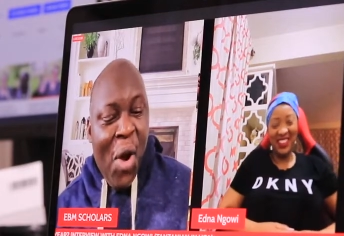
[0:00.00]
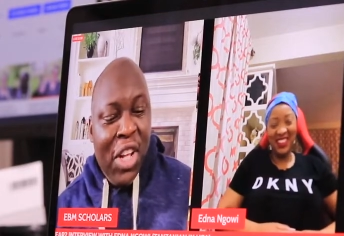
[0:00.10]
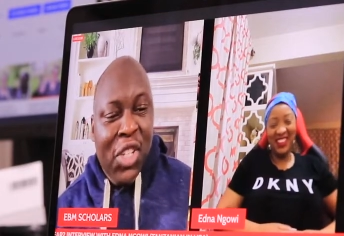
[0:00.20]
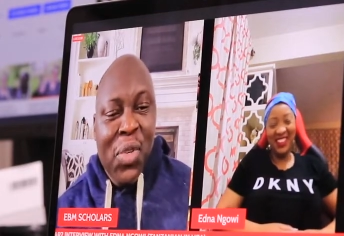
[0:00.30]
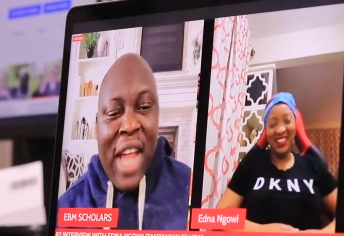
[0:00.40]

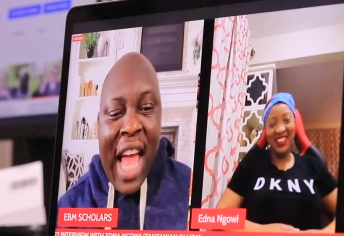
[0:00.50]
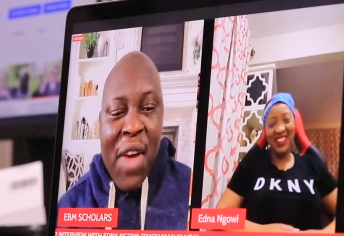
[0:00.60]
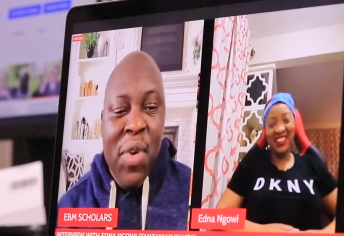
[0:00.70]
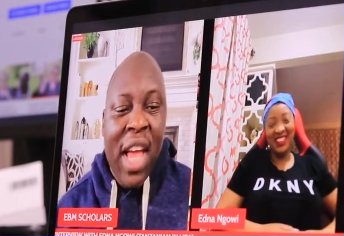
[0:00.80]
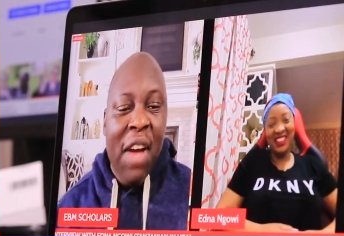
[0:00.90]
Speaker 1: Today
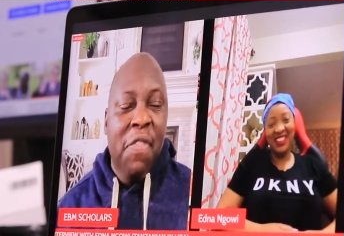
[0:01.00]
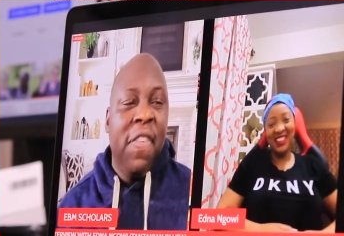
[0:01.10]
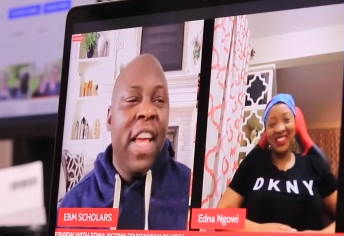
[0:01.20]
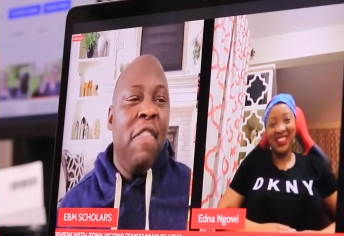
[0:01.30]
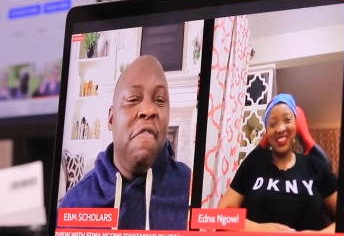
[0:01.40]
we
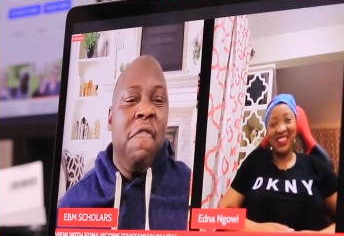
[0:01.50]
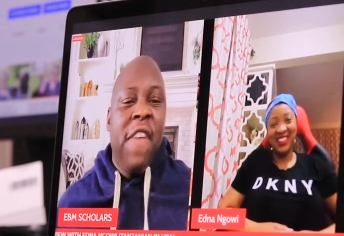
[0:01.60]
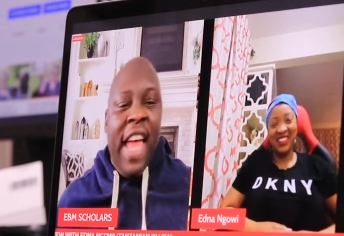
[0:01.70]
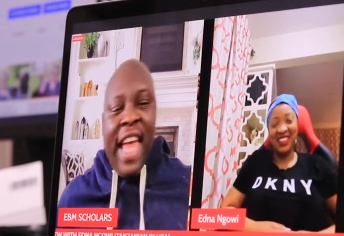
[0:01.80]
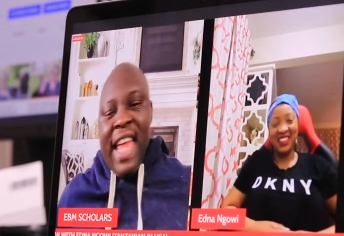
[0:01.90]
have a
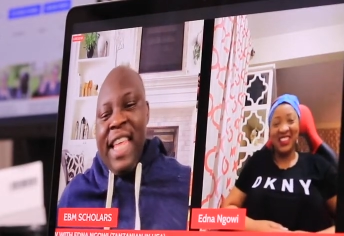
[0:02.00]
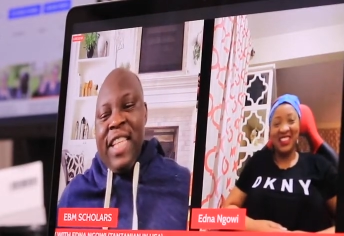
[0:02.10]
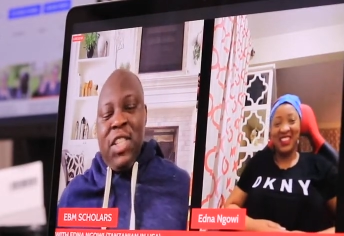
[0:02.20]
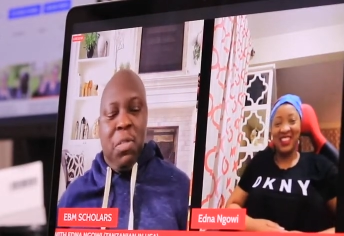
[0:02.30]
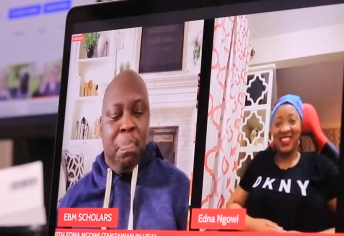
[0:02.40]

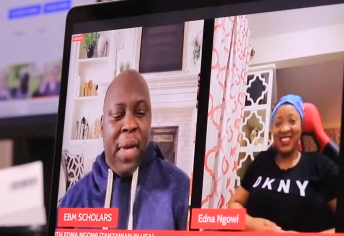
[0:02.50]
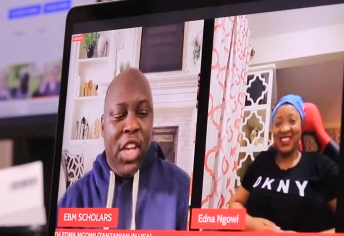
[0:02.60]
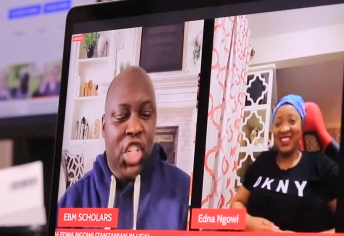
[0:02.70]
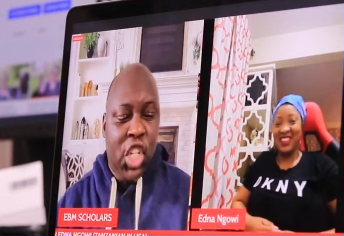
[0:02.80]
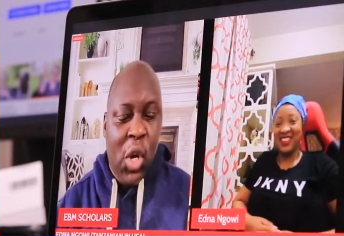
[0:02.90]
very
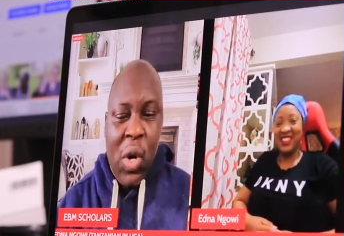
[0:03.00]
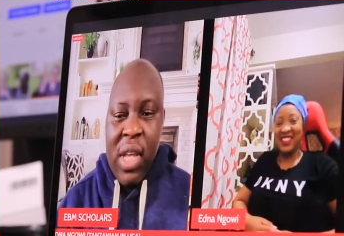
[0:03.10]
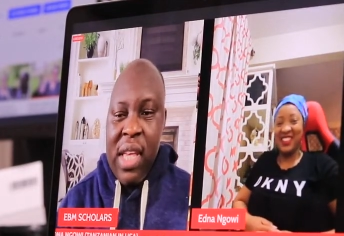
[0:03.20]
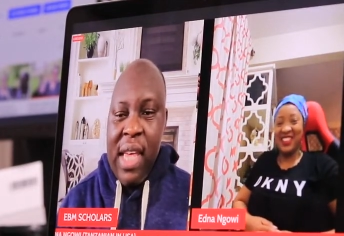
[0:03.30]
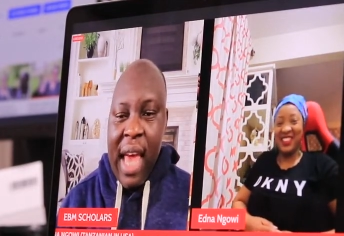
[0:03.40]
special
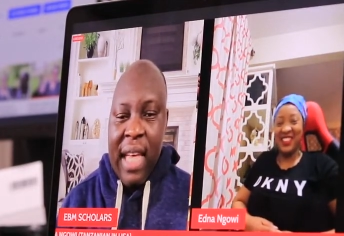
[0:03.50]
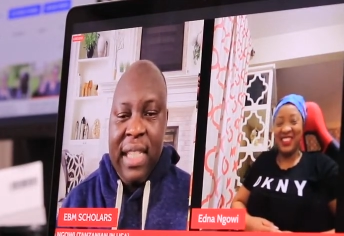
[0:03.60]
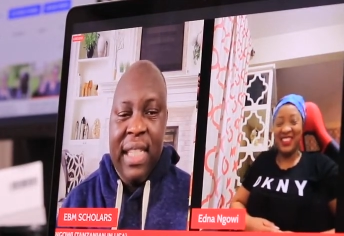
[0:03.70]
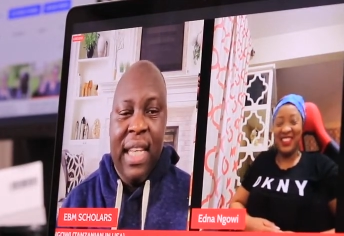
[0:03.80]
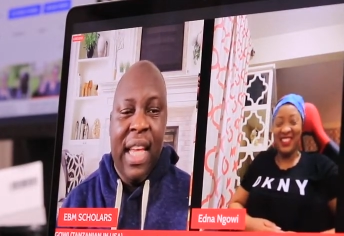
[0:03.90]

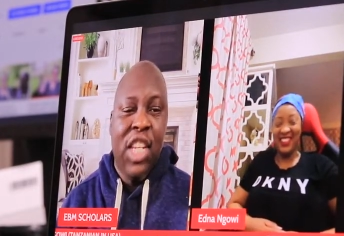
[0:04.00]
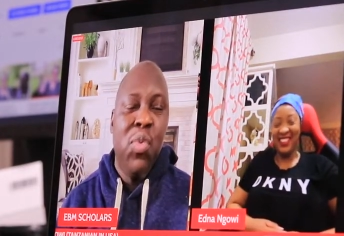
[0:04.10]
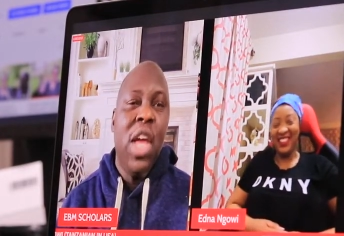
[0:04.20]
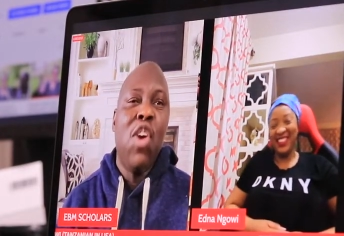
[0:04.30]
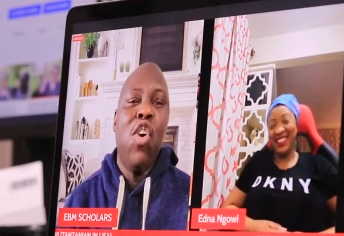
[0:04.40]
guest, and
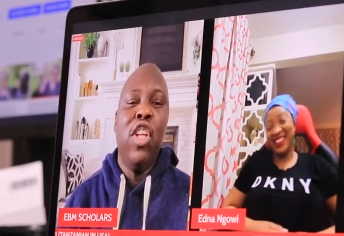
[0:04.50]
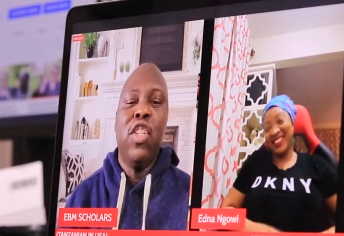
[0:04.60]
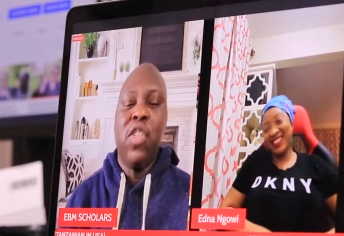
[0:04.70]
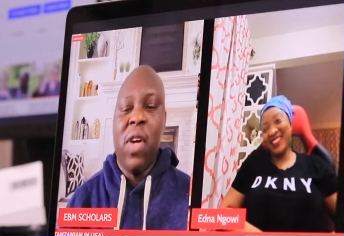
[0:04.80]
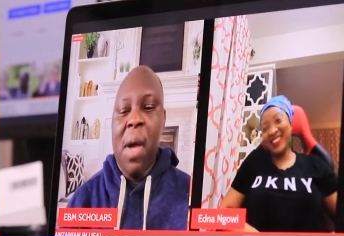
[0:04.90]
we are going
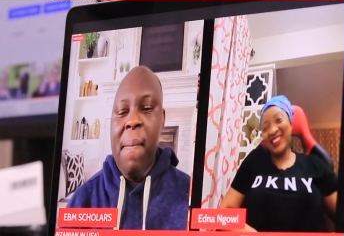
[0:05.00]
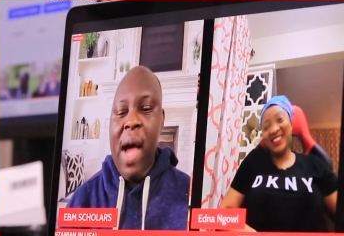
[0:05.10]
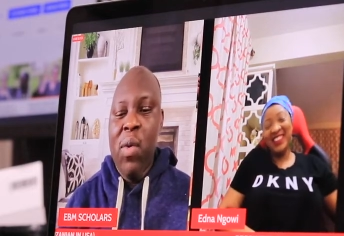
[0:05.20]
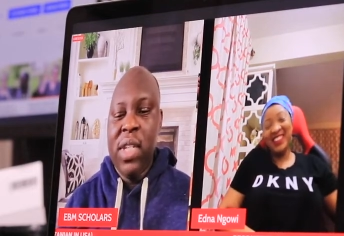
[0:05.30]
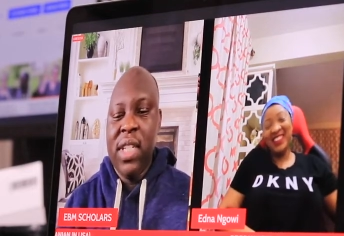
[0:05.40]
to talk
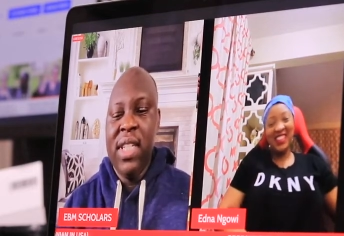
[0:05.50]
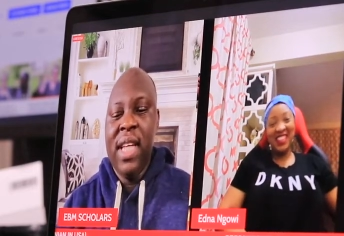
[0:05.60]
about